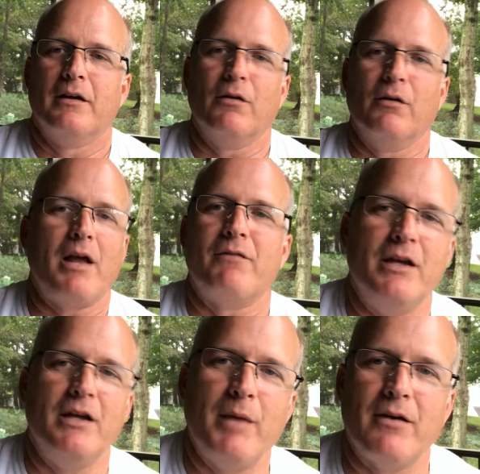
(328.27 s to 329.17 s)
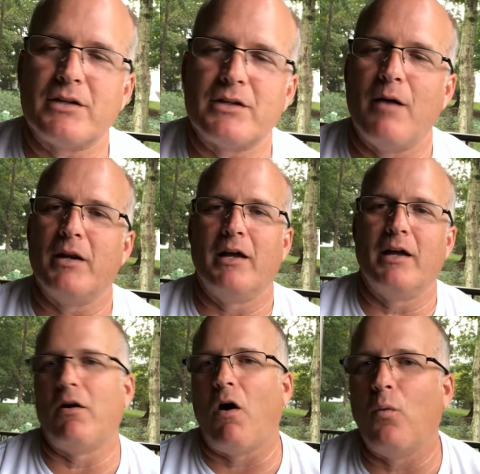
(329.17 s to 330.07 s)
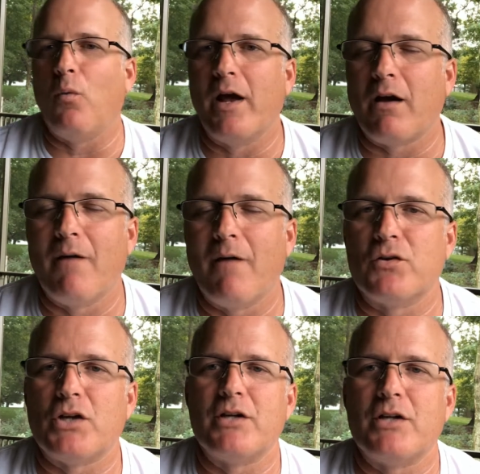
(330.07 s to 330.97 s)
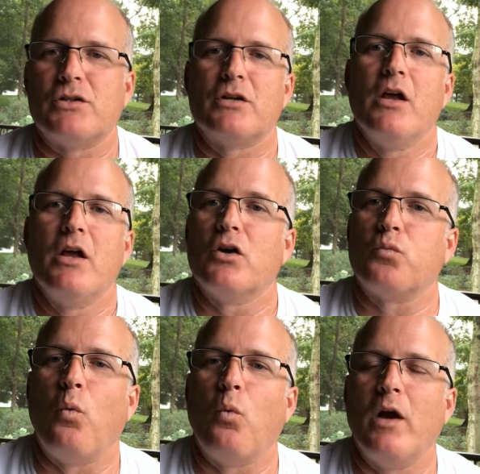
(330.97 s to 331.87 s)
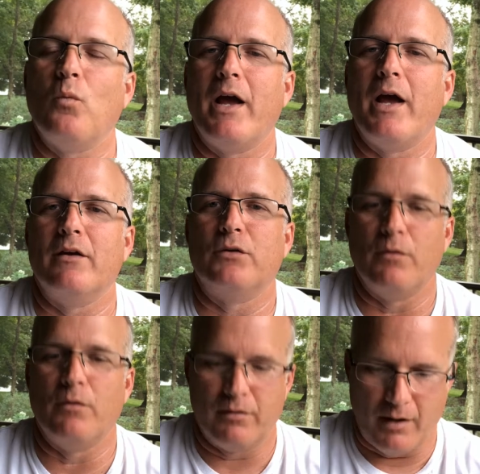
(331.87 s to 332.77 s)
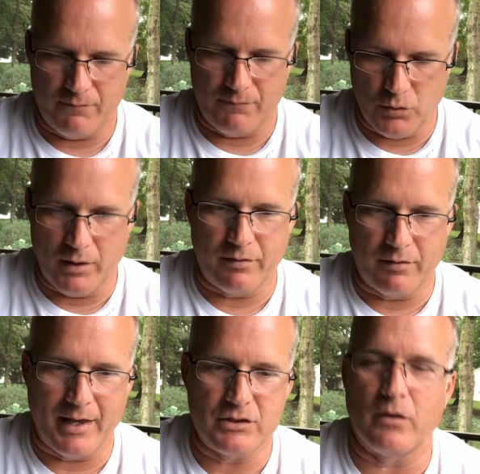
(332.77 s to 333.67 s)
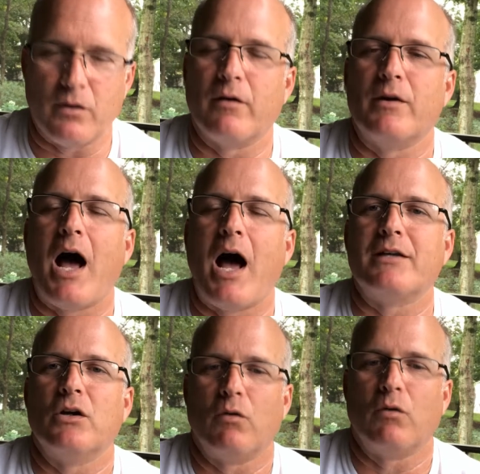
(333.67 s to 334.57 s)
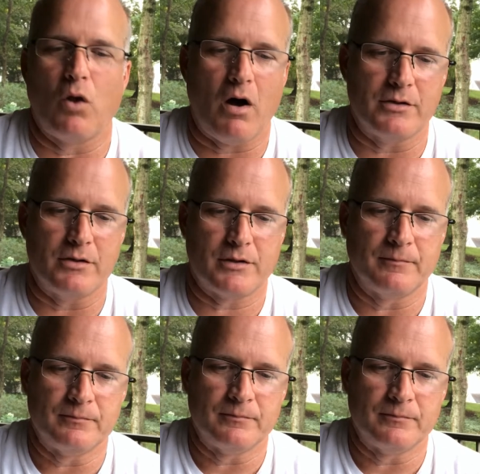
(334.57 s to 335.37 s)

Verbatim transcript: You don't have emails coming in, hallway conversations. There's one way to do, of doing things so they're not lost.